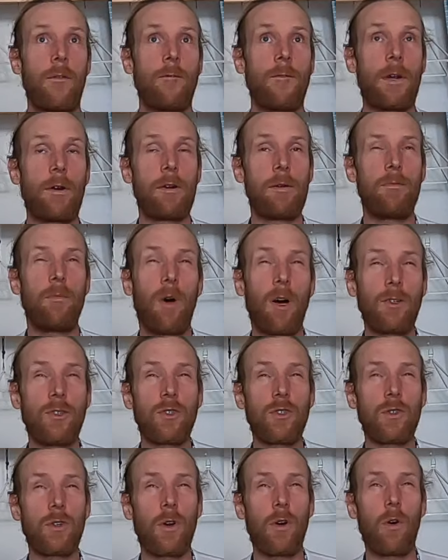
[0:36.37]
very much
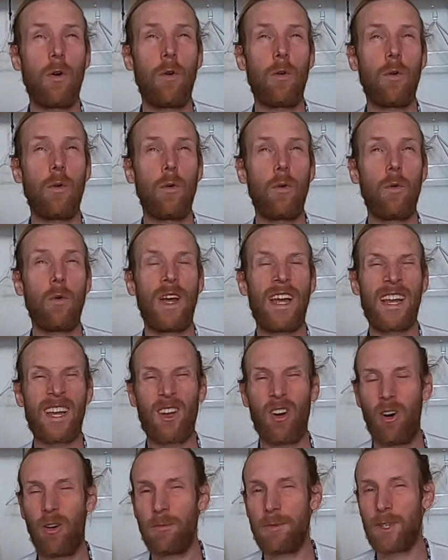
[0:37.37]
so, it
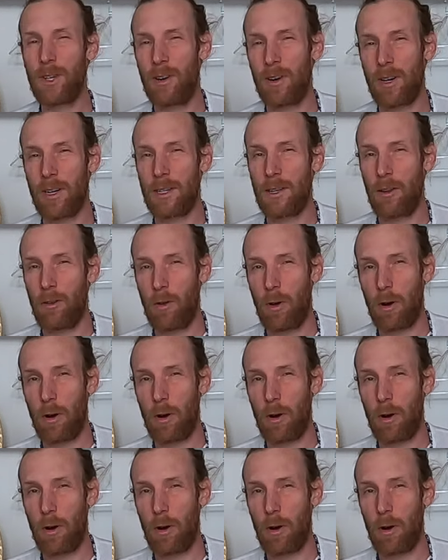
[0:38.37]
calms the heart in the